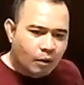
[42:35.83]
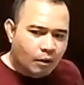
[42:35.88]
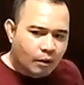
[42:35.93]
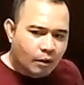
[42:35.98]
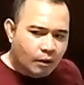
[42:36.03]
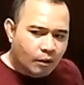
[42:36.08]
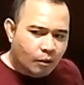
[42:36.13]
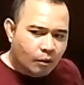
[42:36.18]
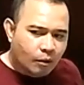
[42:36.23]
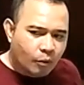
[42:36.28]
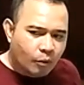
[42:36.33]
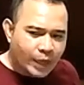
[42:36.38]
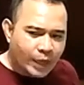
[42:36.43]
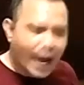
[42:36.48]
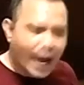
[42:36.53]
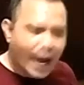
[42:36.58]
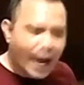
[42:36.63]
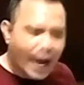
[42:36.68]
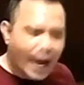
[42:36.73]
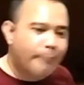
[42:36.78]
we have to
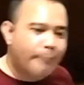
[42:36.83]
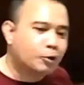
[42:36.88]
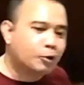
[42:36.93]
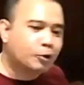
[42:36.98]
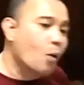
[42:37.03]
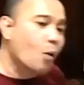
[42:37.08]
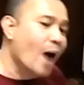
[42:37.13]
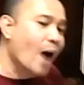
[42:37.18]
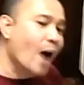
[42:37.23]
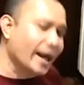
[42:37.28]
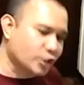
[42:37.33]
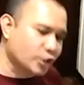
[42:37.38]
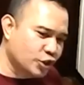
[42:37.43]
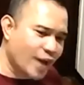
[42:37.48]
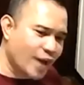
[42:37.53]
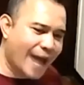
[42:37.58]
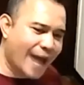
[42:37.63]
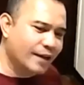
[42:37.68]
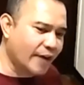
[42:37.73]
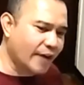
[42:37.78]
watch the other hand.
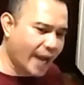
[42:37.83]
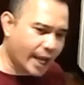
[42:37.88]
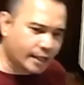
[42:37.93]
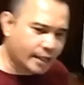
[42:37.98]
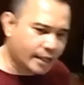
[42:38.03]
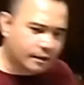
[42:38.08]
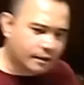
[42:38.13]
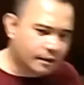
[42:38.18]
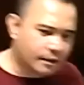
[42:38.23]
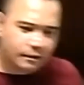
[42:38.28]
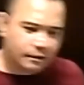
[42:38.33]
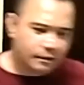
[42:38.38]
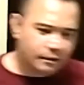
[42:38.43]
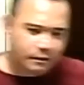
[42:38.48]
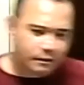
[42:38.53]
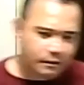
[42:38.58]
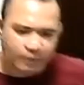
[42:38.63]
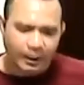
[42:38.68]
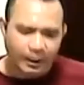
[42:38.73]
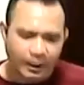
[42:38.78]

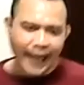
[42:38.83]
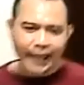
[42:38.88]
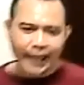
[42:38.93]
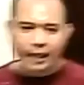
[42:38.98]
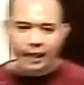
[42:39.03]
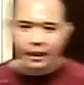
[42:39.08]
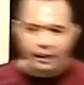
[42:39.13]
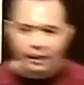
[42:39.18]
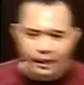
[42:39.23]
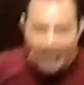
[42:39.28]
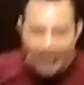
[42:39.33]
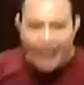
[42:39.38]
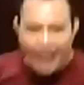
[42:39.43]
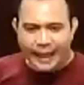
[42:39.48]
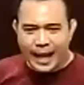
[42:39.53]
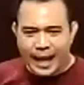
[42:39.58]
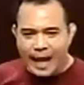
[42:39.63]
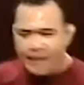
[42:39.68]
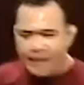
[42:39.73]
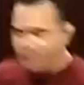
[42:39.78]
Okay?
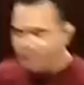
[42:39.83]
Again,